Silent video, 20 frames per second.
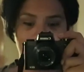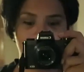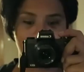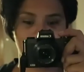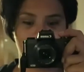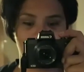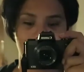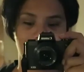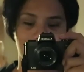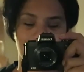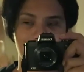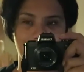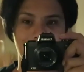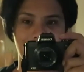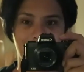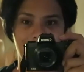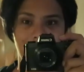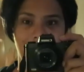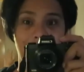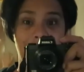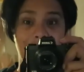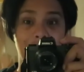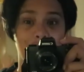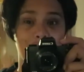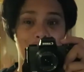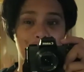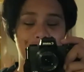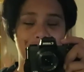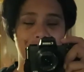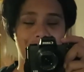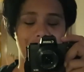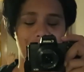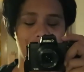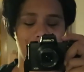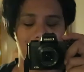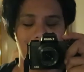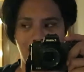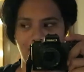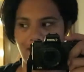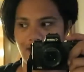Just got dressed, had coffee,
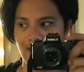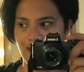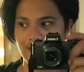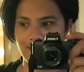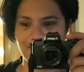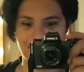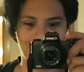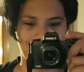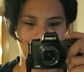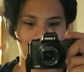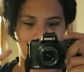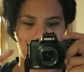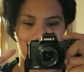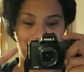and